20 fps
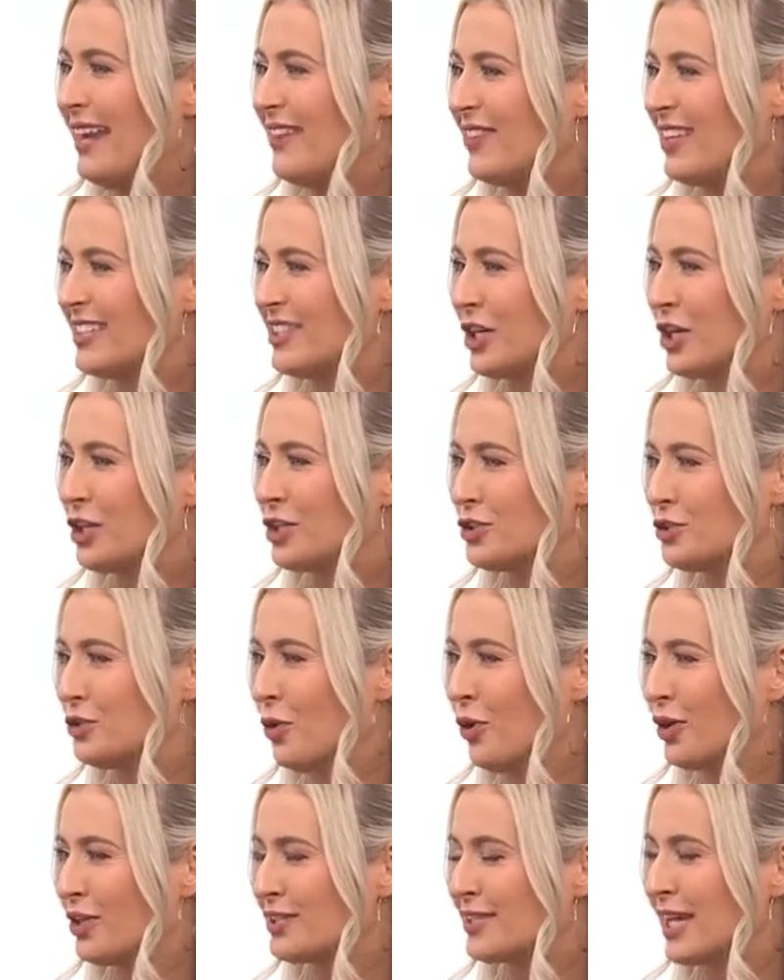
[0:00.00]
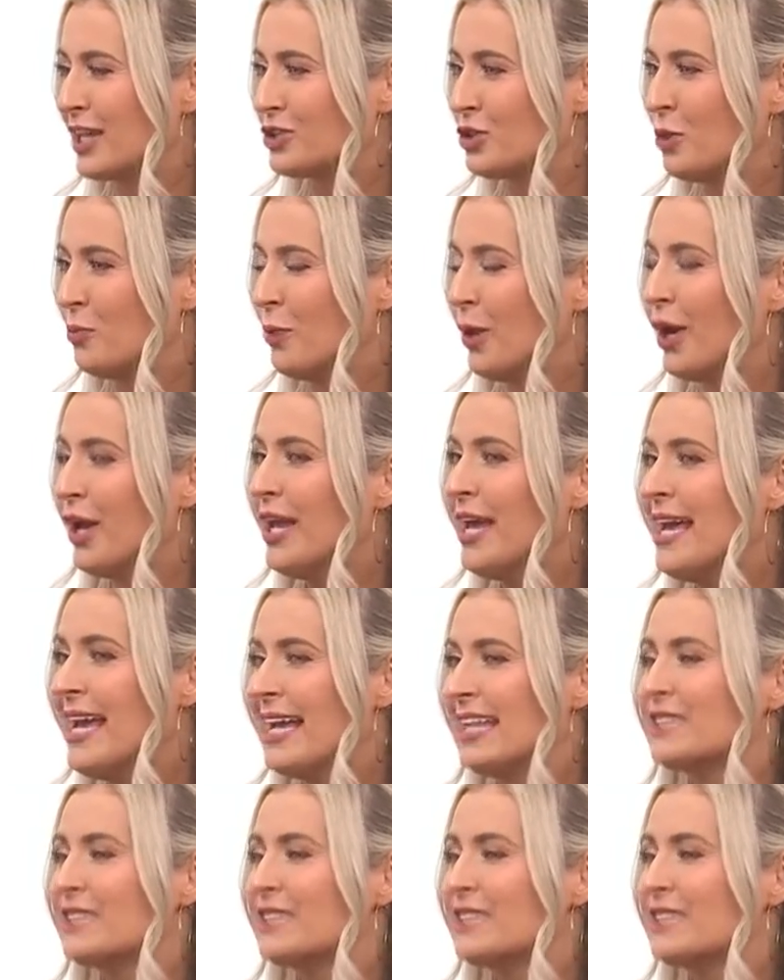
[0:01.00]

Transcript: kind mm-hmm. of get to control your schedule. But yeah.